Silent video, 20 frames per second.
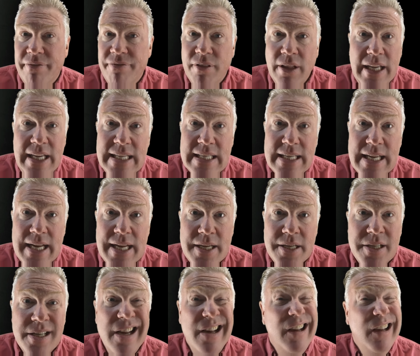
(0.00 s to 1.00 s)
if Li
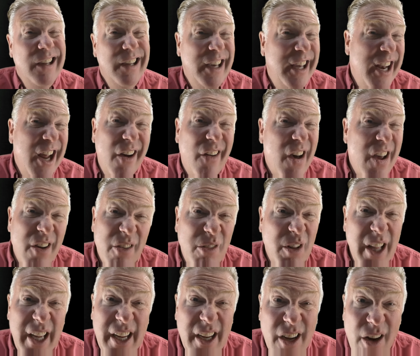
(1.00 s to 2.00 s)
says, you know, I don't
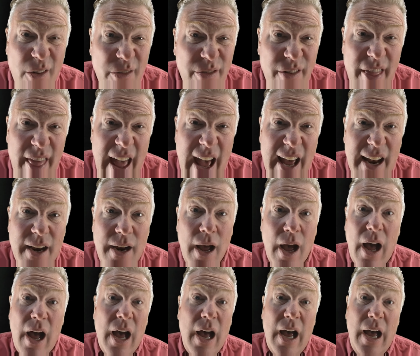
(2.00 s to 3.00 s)
really go for that.
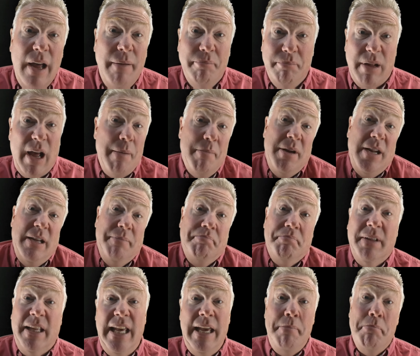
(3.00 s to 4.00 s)
I'm, I'm going to
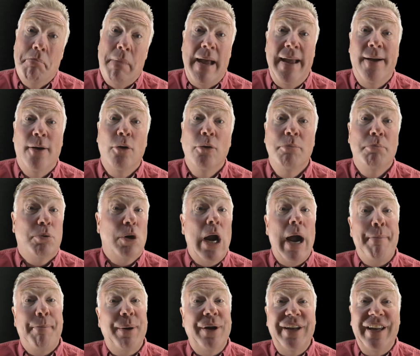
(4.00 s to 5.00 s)
keep my own
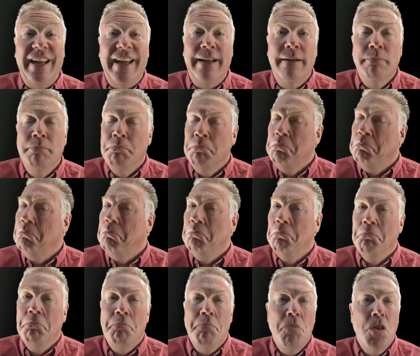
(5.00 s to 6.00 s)
property.
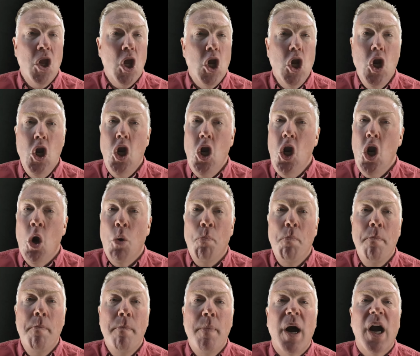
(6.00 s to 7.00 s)

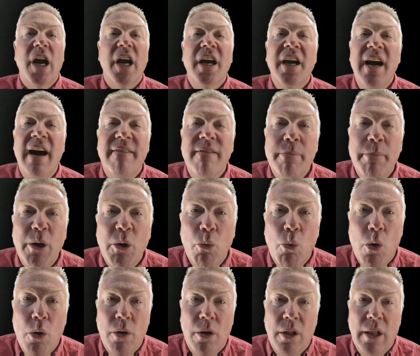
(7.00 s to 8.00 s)
Nope. Government
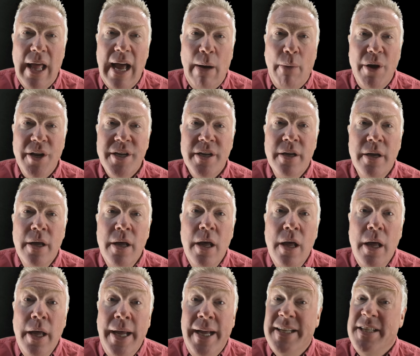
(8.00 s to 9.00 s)
won't allow it.
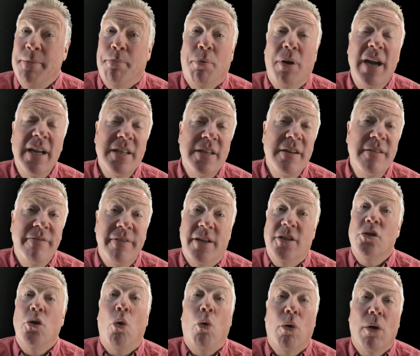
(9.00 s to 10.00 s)
It's oppressive.
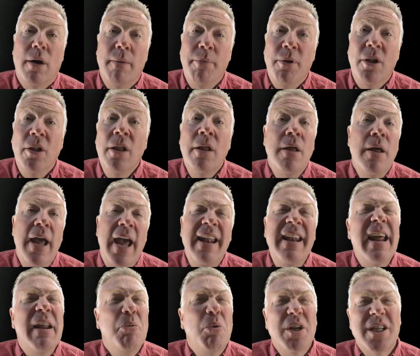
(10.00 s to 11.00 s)
It's horrible.
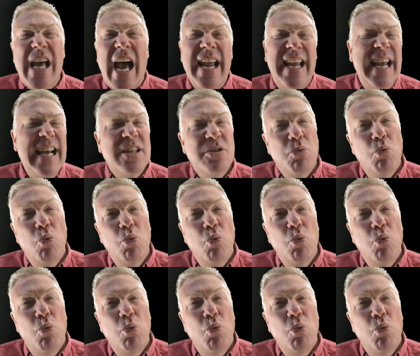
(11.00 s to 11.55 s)
And, and what's, I guess,